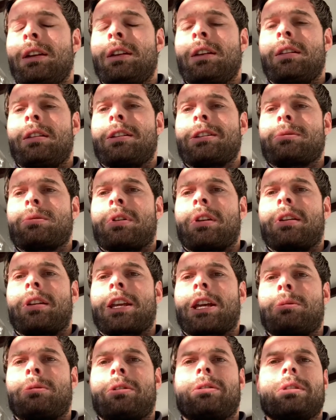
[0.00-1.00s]
that's wanting to
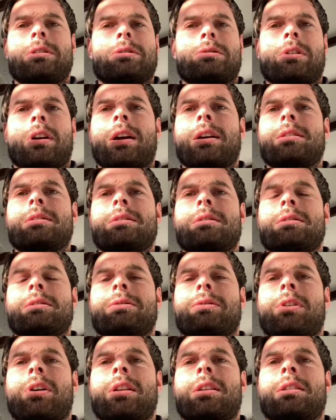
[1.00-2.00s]
come off these drugs and is
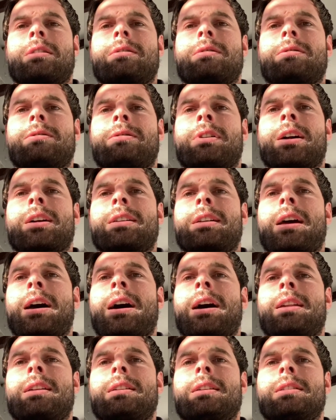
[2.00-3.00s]
finding it fucking
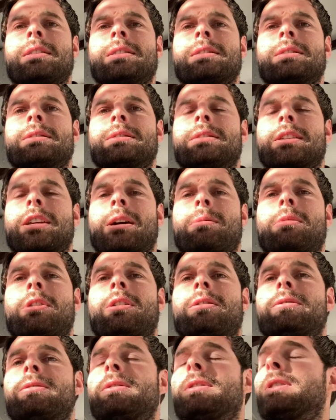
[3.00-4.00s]
hard to come
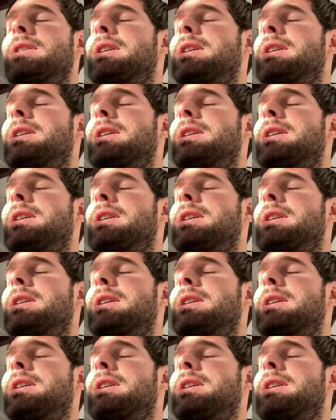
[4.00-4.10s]
off.